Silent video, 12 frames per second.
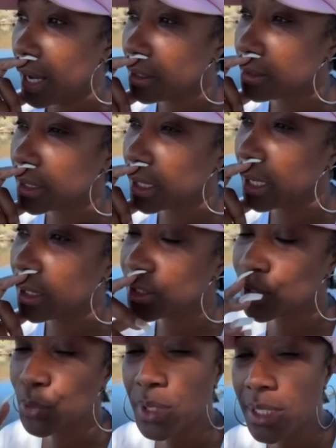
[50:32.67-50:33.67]
I said,
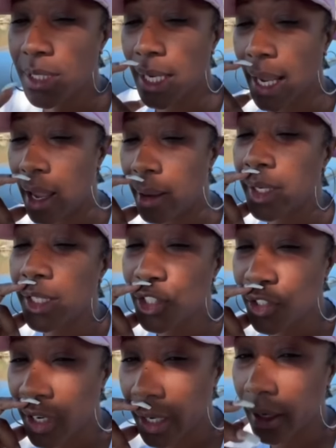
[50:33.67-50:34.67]
as soon as she hand me
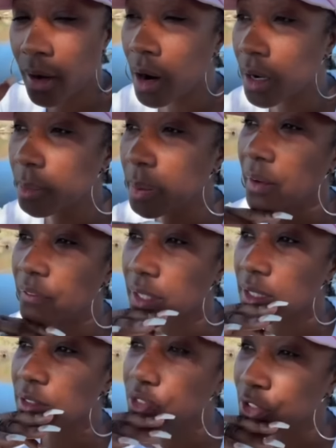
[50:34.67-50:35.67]
this credit card to pay for
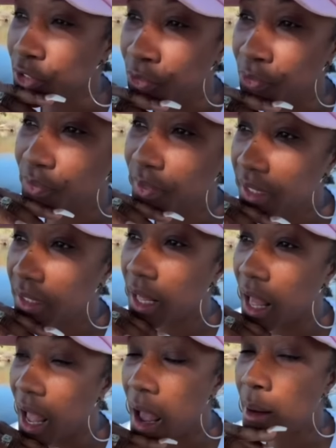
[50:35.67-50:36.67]
this food,
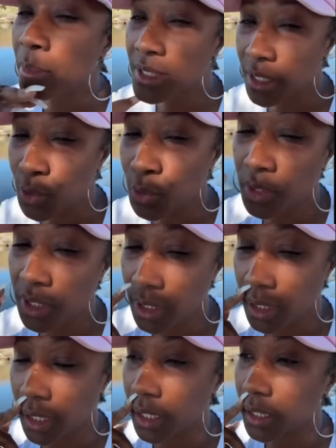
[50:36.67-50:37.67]
I'm gonna see who
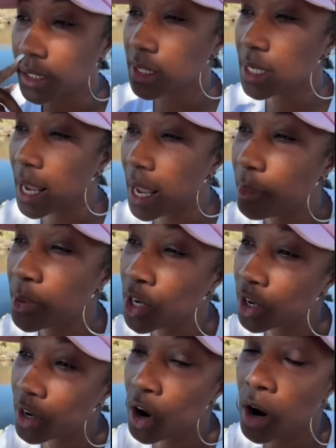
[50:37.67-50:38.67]
she is. She hand me
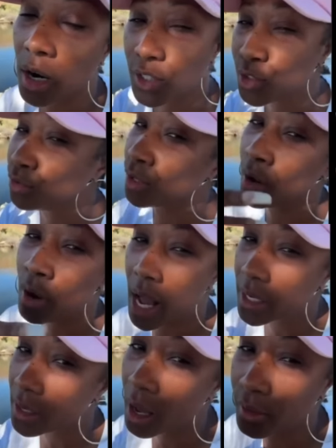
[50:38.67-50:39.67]
her card because you know
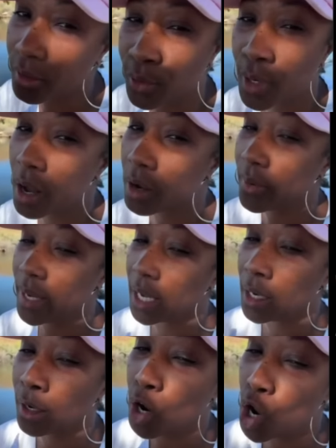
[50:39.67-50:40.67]
how y'all do. Y'all gonna
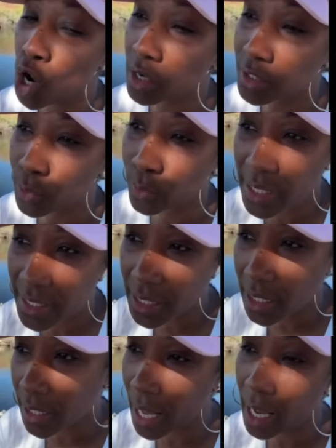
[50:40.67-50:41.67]
hand the card so we
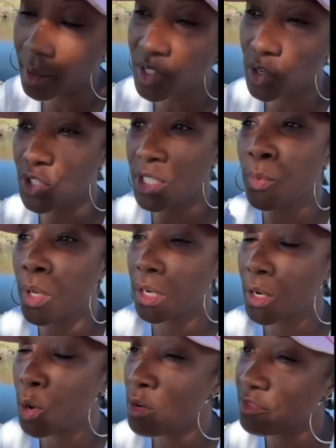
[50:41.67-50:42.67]
see the name, so she
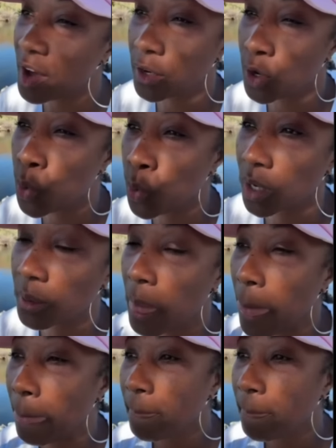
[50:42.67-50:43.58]
wanna know if I know her.